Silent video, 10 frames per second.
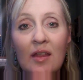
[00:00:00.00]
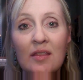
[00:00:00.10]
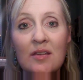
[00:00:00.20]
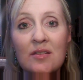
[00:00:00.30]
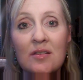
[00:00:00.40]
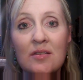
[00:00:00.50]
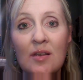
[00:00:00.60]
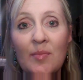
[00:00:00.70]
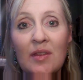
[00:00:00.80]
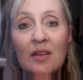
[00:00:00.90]
This is
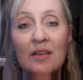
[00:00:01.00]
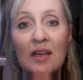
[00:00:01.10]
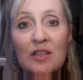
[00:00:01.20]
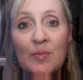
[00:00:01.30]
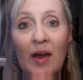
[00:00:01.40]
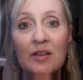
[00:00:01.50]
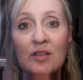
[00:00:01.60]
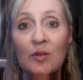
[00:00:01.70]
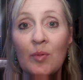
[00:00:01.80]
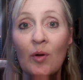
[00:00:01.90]
something that dates back
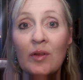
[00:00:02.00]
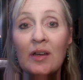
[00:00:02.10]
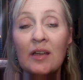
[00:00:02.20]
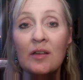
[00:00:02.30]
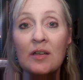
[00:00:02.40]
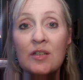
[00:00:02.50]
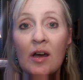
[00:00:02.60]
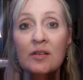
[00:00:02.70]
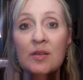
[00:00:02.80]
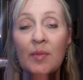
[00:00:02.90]
to Napoleon Hill. He
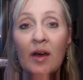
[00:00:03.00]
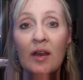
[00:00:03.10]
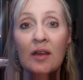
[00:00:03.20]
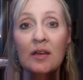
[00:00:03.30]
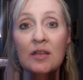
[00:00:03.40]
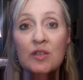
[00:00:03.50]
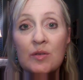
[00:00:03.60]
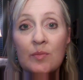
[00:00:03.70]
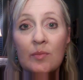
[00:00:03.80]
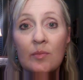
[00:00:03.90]
talks about it in
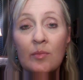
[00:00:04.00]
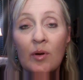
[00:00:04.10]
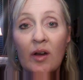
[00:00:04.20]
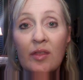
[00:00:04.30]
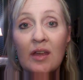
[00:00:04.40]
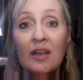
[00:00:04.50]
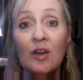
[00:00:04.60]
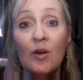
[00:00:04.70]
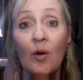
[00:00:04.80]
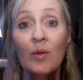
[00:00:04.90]
his book Think
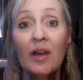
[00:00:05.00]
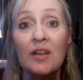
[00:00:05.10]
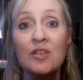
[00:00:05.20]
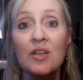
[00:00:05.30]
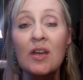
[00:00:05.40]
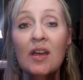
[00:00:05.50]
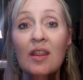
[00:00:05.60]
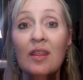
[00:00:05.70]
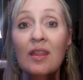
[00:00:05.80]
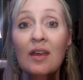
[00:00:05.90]
and Grow Rich,
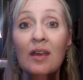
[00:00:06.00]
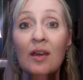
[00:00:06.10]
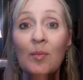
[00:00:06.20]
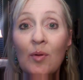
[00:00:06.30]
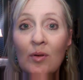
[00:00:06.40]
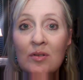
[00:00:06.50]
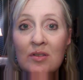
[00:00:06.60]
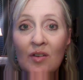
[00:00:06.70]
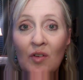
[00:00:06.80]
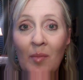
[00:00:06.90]
the
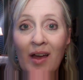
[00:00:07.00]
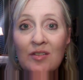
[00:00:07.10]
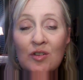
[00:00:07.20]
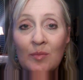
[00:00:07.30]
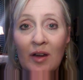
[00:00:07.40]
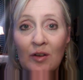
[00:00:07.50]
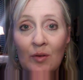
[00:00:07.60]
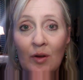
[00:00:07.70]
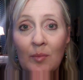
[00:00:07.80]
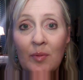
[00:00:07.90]
importance of a mastermind
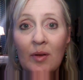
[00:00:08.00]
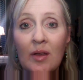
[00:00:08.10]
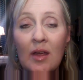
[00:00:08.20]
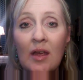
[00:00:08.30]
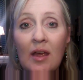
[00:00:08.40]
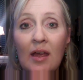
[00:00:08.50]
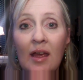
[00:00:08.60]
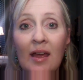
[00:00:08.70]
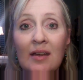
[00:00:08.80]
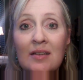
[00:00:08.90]
group.
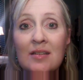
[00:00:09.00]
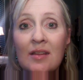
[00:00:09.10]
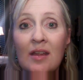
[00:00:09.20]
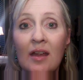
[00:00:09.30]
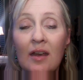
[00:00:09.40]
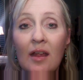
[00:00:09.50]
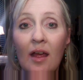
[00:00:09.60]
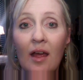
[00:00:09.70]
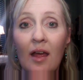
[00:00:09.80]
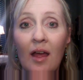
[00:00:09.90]
And he said that
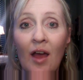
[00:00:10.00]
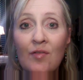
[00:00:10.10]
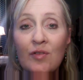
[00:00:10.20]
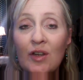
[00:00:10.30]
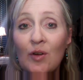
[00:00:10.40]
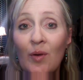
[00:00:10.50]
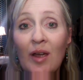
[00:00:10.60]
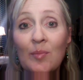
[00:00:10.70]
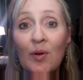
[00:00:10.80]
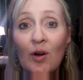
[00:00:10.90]
every
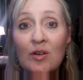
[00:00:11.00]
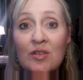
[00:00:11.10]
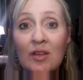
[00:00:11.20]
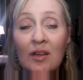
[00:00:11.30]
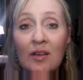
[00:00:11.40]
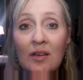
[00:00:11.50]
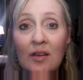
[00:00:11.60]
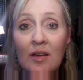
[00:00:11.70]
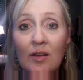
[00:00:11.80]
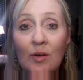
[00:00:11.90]
great person
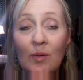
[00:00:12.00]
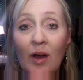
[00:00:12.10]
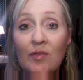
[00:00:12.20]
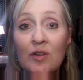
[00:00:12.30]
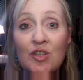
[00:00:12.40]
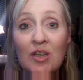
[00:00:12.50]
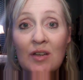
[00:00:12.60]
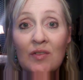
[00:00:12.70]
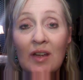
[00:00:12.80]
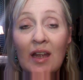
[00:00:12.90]
who ever
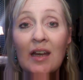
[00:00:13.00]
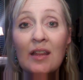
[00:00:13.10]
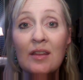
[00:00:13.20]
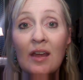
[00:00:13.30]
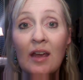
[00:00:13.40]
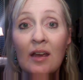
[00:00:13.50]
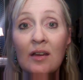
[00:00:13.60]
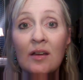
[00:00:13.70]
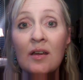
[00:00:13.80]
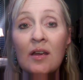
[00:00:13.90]
achieved
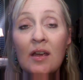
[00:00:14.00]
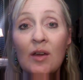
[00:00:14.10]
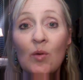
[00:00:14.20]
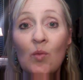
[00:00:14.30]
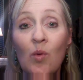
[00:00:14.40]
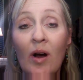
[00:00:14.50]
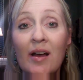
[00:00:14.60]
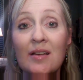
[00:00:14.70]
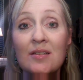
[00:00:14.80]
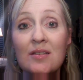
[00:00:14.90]
anything
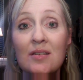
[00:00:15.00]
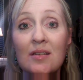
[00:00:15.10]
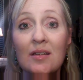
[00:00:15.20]
was